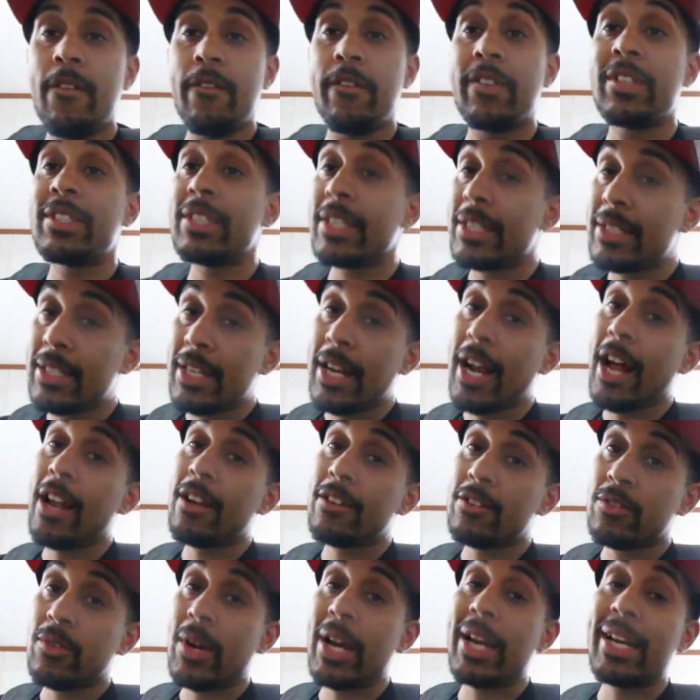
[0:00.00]
for
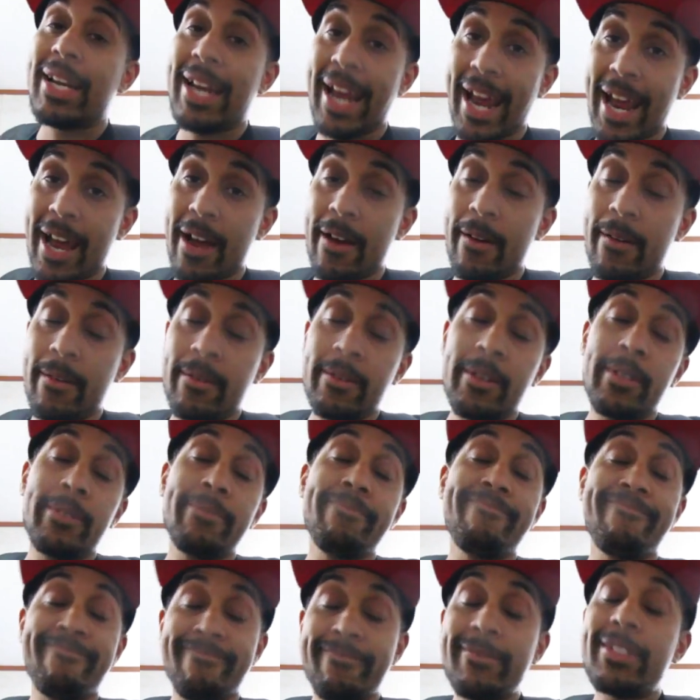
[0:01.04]
$60 right now,
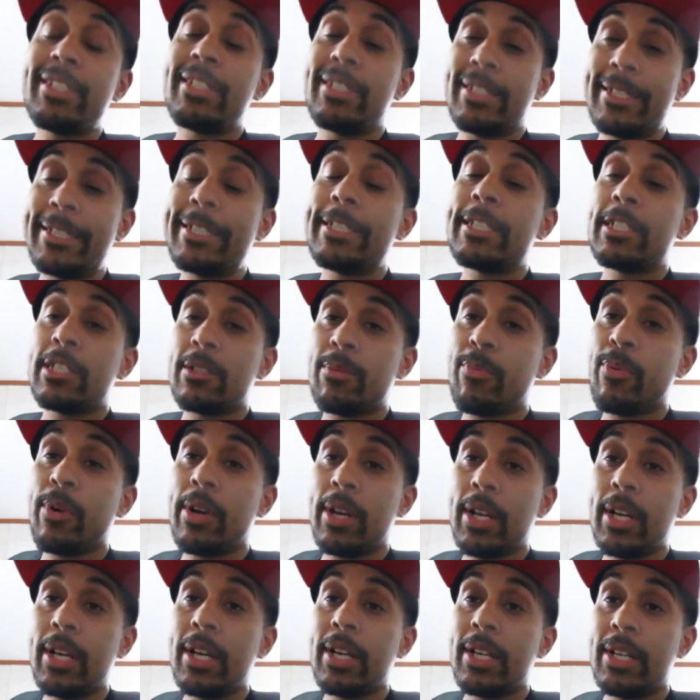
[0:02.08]
it's a
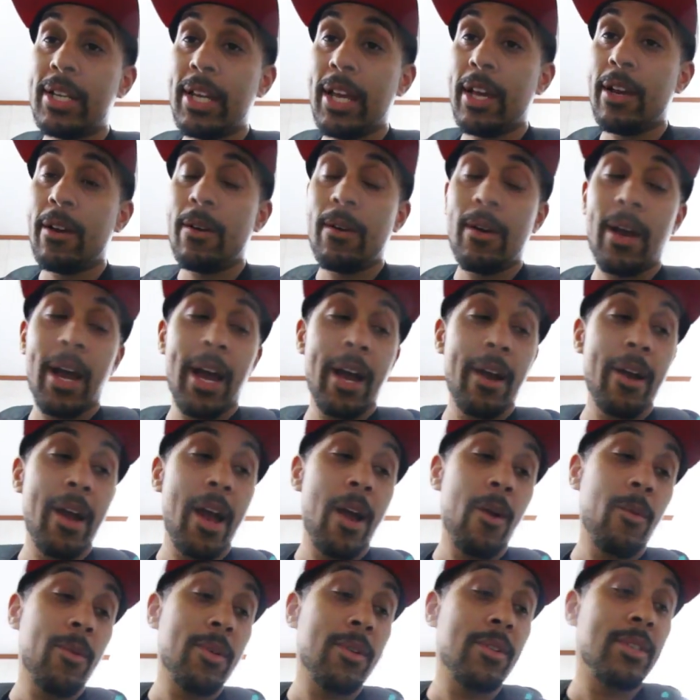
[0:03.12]
pretty good deal, I,
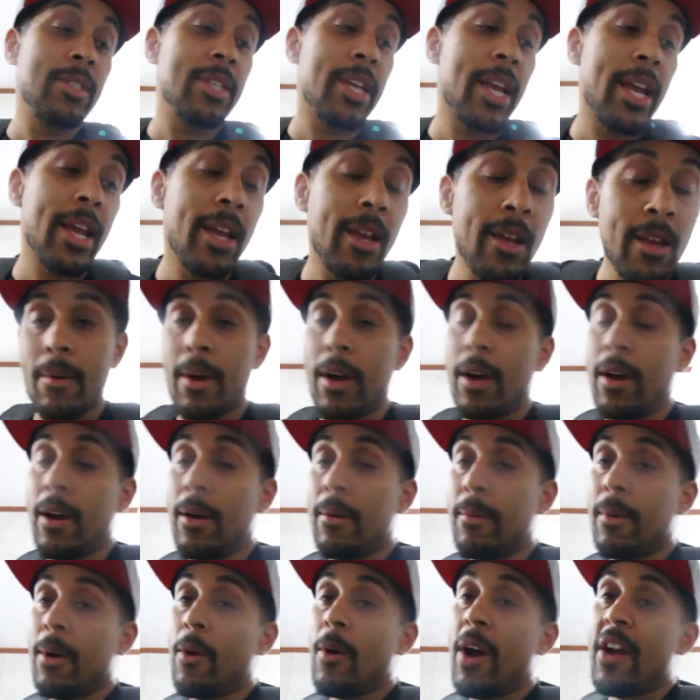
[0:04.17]
I will say.
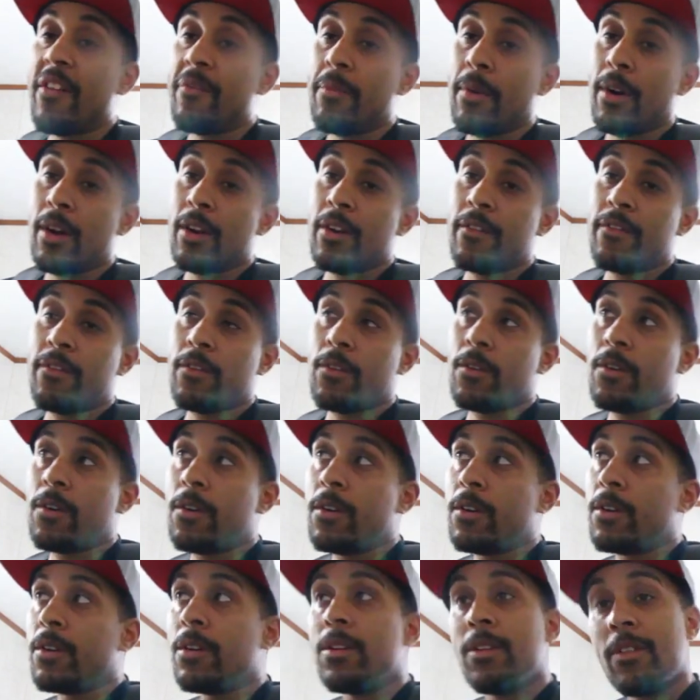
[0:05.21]
Uh, my wife bought it
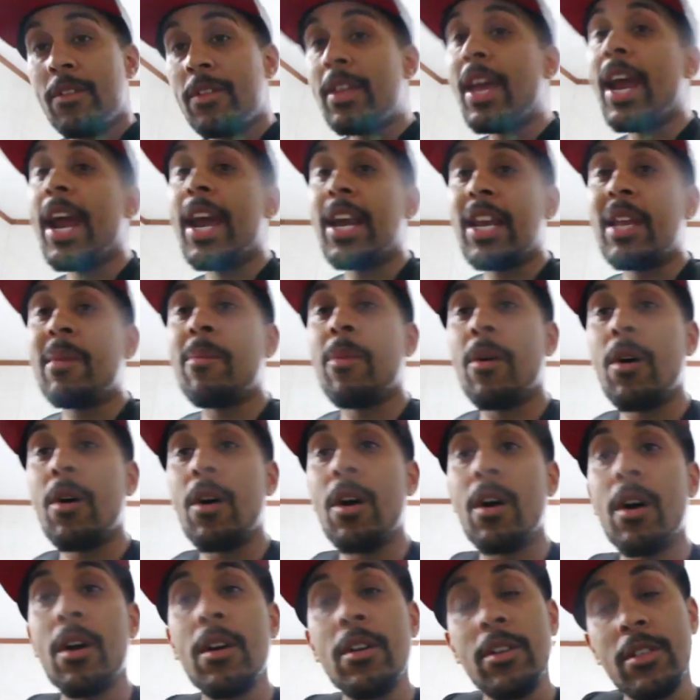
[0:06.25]
for the 80
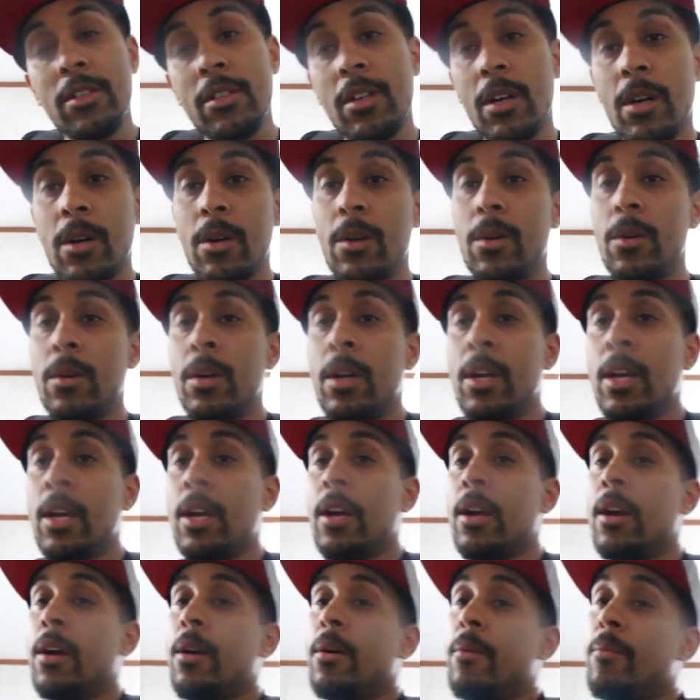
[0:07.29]
ball, so
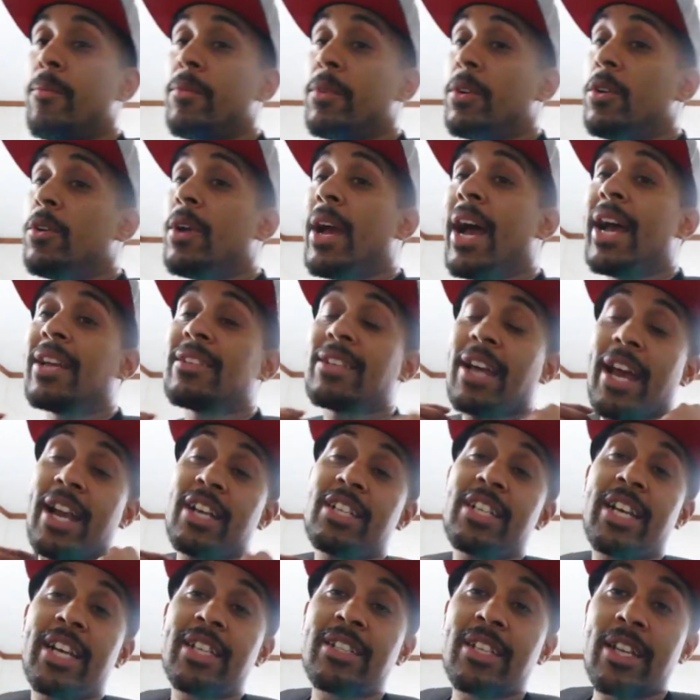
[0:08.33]
you guys got a
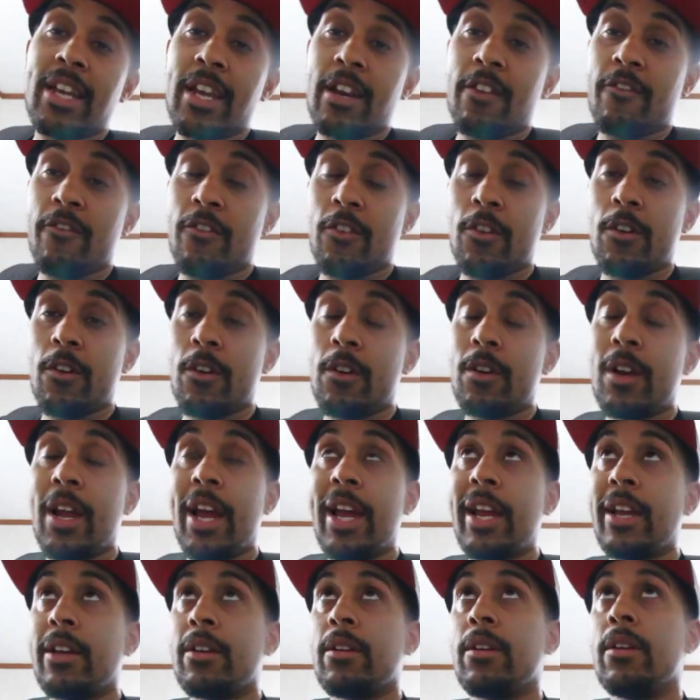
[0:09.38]
chance to get it for
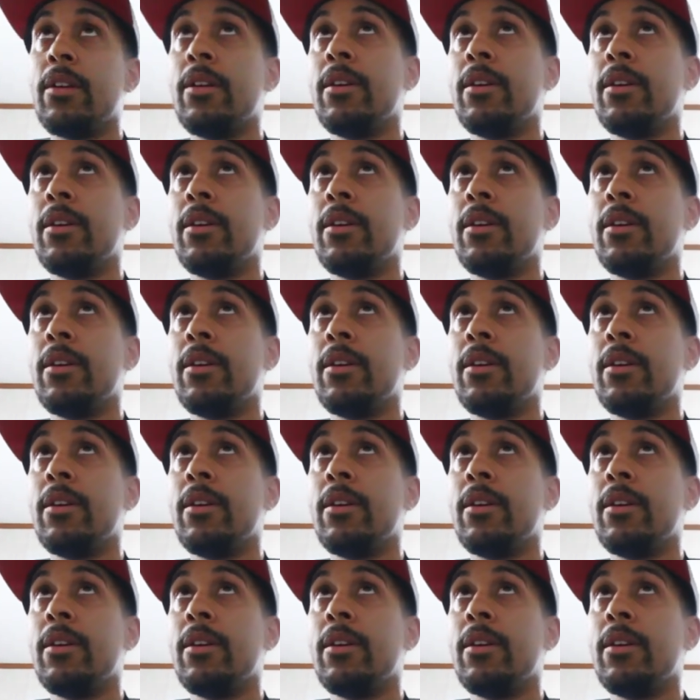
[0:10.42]
like